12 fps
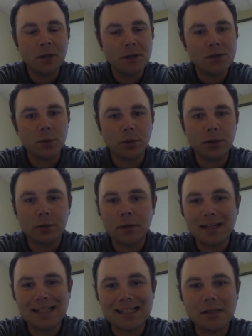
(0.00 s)
So we're going to
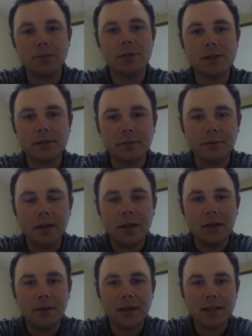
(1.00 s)
write a series of
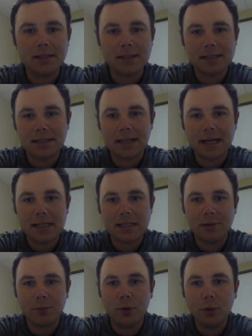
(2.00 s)
things in this class
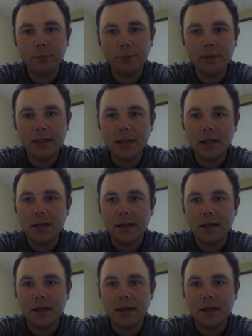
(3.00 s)
that will hopefully